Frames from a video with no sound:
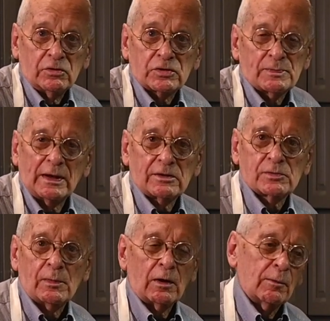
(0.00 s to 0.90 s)
Just make it
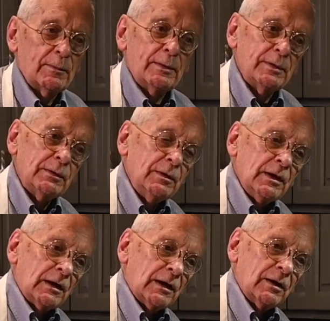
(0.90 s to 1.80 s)
smaller, maybe
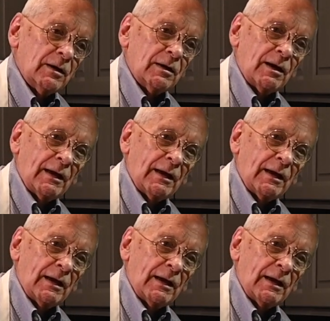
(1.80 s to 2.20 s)
a